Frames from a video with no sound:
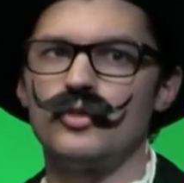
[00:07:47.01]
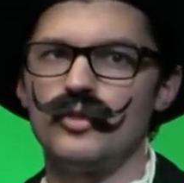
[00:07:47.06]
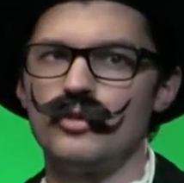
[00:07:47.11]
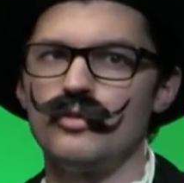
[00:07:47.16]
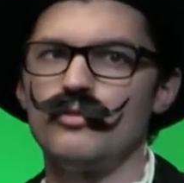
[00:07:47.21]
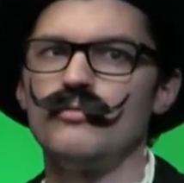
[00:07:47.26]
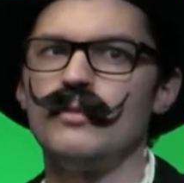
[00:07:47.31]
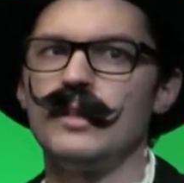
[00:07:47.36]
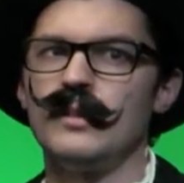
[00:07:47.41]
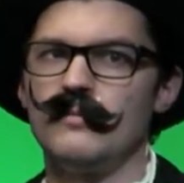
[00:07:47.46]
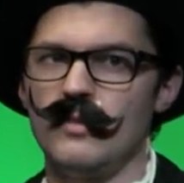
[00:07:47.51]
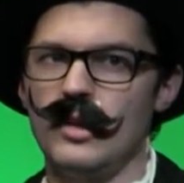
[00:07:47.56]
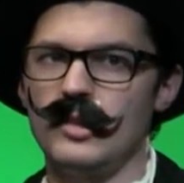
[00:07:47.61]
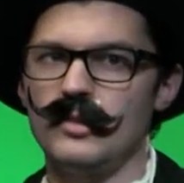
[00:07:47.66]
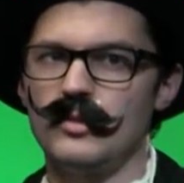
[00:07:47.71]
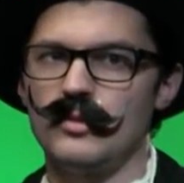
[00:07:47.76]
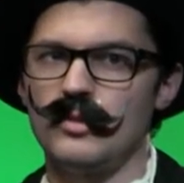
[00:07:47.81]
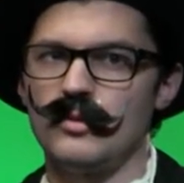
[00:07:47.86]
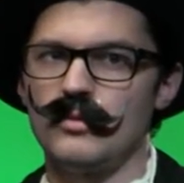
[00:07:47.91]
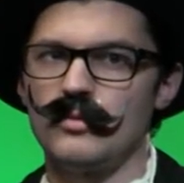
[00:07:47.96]
to
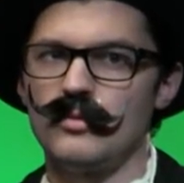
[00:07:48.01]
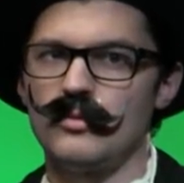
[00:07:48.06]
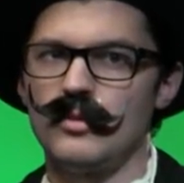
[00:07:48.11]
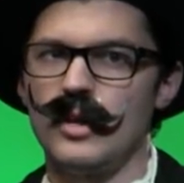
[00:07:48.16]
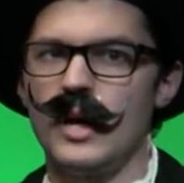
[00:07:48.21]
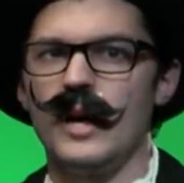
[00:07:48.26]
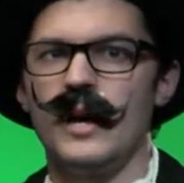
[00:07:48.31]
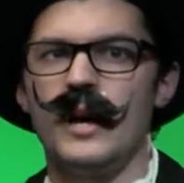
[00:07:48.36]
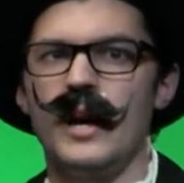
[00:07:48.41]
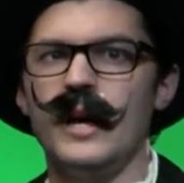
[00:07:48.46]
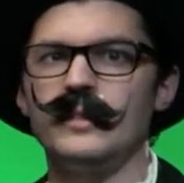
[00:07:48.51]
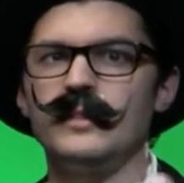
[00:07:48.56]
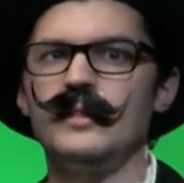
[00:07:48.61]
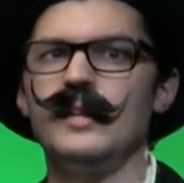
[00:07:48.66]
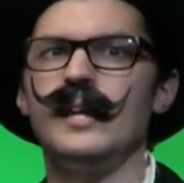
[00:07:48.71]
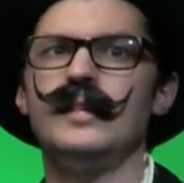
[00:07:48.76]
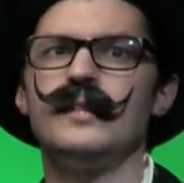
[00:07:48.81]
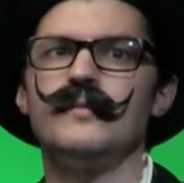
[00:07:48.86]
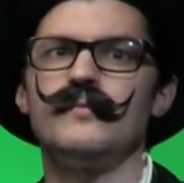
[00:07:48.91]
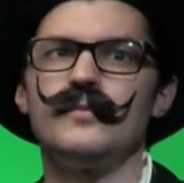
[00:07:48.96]
investors. At the
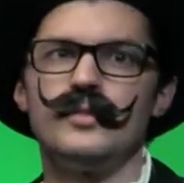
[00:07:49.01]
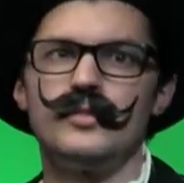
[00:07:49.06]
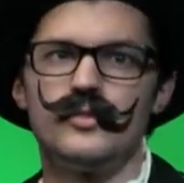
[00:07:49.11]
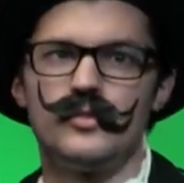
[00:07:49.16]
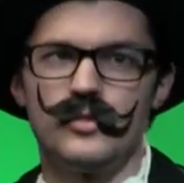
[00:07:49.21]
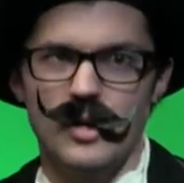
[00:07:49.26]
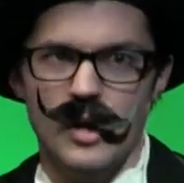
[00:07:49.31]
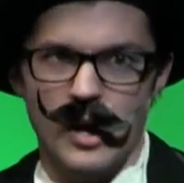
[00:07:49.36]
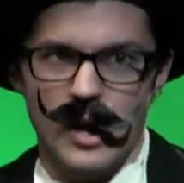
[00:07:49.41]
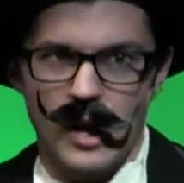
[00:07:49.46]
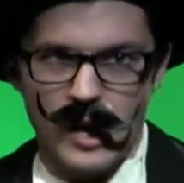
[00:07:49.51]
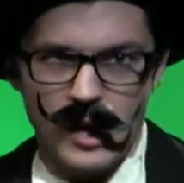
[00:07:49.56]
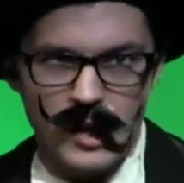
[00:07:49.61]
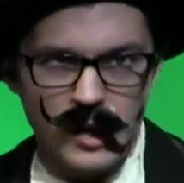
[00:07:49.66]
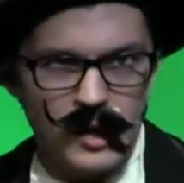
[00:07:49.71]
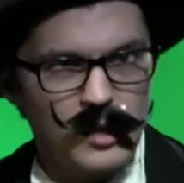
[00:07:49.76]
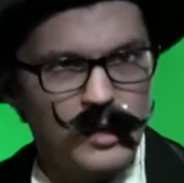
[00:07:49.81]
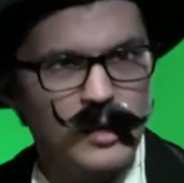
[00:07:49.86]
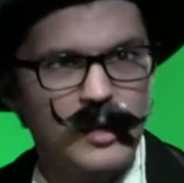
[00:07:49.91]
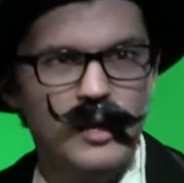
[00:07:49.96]
end of the
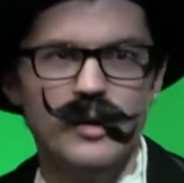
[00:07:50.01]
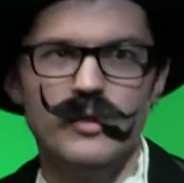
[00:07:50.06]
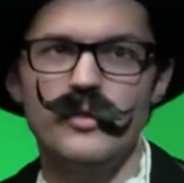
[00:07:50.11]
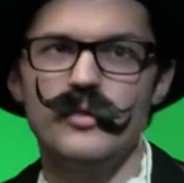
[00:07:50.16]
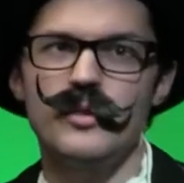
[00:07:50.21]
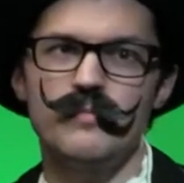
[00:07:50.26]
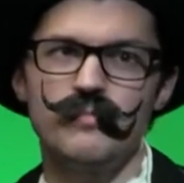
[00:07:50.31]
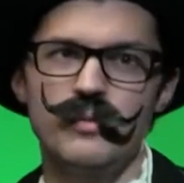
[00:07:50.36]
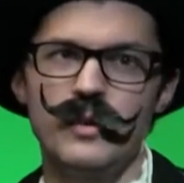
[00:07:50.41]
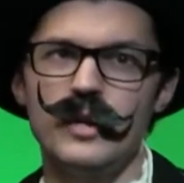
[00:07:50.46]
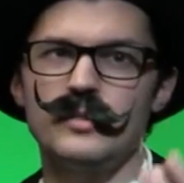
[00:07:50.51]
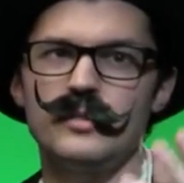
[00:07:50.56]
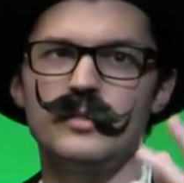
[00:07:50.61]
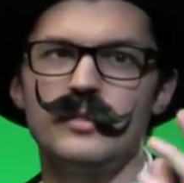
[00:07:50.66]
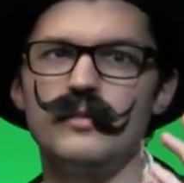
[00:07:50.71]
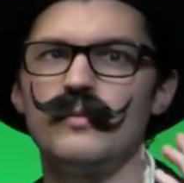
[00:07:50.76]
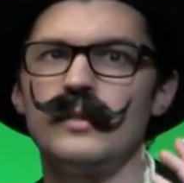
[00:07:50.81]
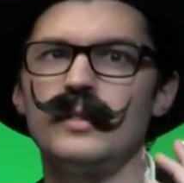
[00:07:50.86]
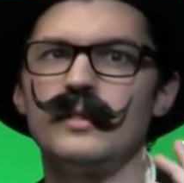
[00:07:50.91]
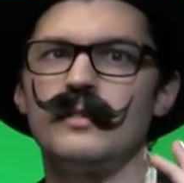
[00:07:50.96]
day, the
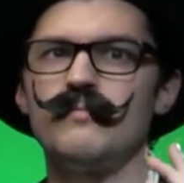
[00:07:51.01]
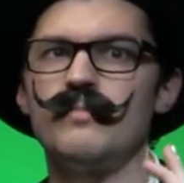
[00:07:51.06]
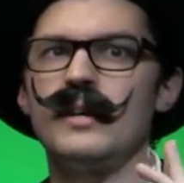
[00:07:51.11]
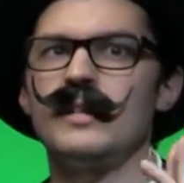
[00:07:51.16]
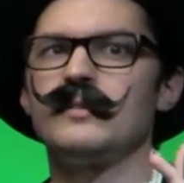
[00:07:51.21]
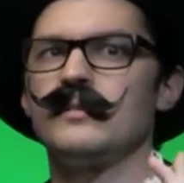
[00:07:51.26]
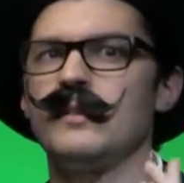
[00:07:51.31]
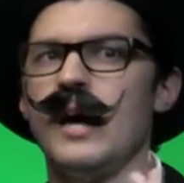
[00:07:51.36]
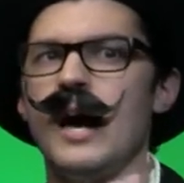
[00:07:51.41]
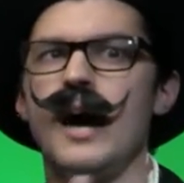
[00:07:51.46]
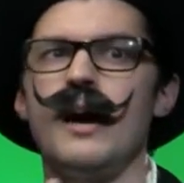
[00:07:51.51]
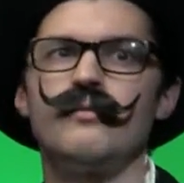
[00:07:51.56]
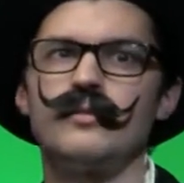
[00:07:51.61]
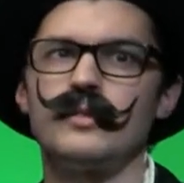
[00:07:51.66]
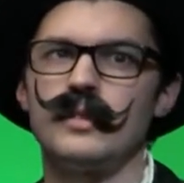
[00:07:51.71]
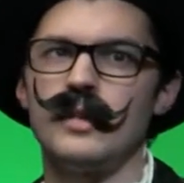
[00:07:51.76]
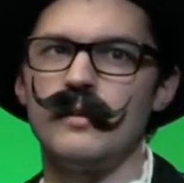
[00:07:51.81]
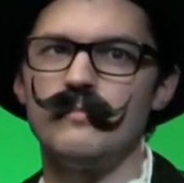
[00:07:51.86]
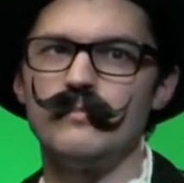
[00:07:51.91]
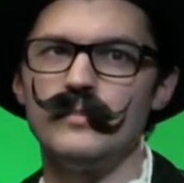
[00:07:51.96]
person with the best
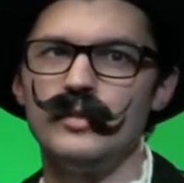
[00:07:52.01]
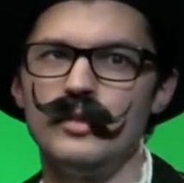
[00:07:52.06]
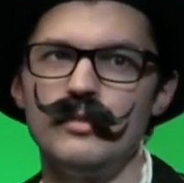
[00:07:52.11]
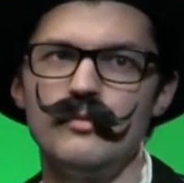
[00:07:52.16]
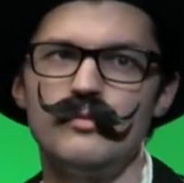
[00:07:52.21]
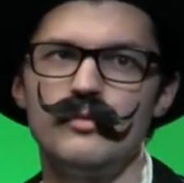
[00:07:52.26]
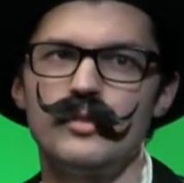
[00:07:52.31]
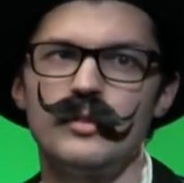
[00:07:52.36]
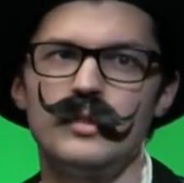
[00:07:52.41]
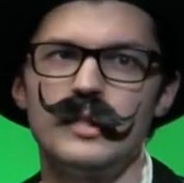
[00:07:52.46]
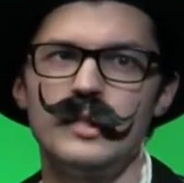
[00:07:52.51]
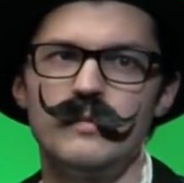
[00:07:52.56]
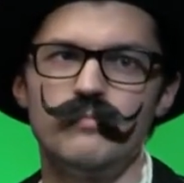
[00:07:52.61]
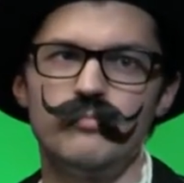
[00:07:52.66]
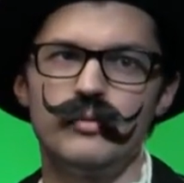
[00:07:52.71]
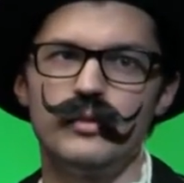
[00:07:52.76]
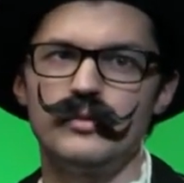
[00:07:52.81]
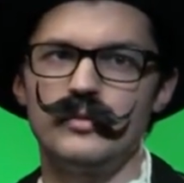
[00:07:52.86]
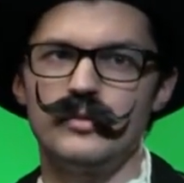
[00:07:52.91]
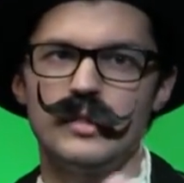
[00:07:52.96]
outcome usually
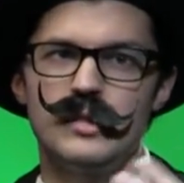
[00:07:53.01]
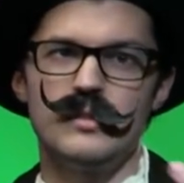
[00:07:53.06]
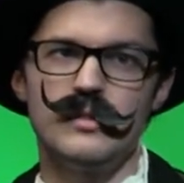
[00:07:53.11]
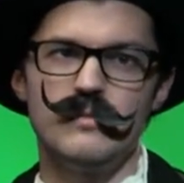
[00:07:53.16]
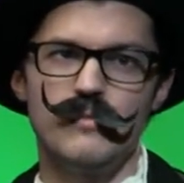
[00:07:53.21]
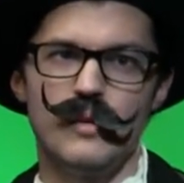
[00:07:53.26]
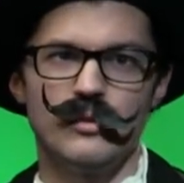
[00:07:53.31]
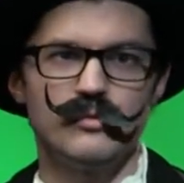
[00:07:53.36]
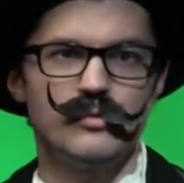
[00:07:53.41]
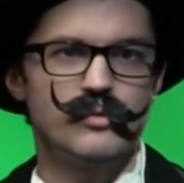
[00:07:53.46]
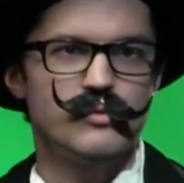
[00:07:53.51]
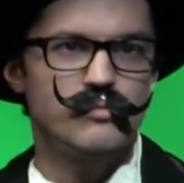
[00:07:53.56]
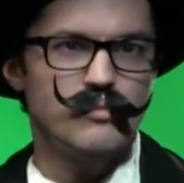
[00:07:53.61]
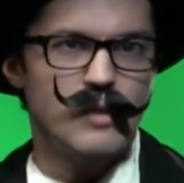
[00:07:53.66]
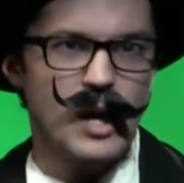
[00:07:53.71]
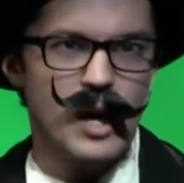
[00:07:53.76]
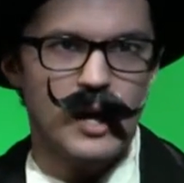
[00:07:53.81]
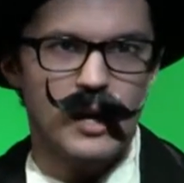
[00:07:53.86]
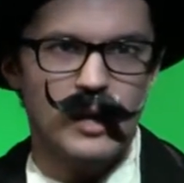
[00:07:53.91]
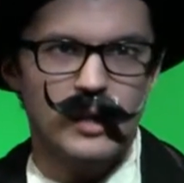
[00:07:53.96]
puts in the most
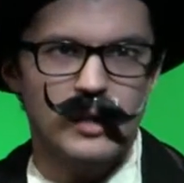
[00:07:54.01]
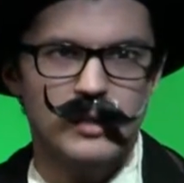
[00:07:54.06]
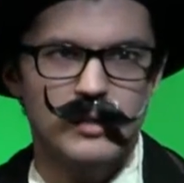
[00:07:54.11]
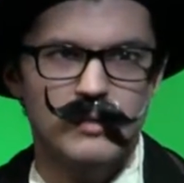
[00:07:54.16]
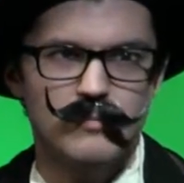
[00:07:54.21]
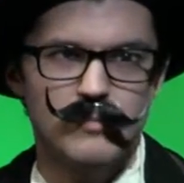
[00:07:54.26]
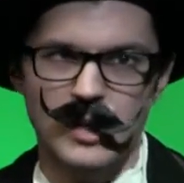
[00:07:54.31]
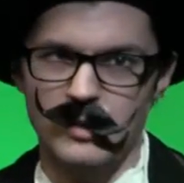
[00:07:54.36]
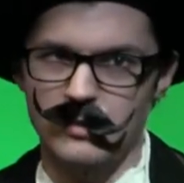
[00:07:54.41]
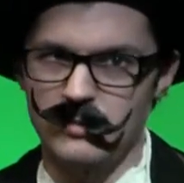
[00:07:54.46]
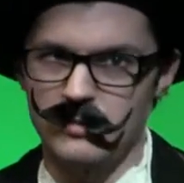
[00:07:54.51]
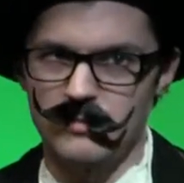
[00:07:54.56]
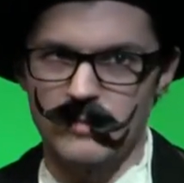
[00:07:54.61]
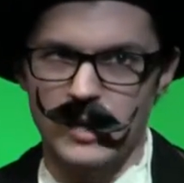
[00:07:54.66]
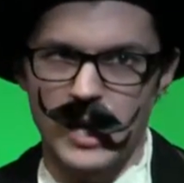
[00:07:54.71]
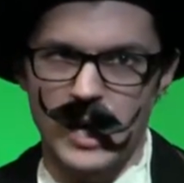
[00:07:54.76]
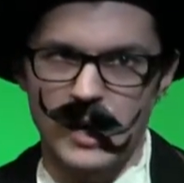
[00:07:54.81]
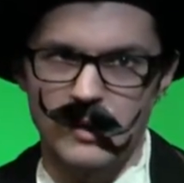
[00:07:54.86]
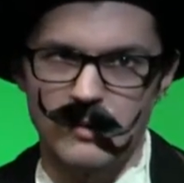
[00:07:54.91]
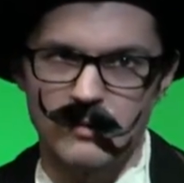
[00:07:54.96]
work, my good
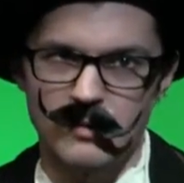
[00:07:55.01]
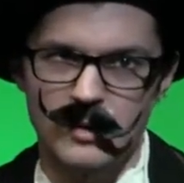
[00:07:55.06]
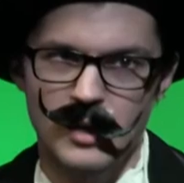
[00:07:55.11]
man.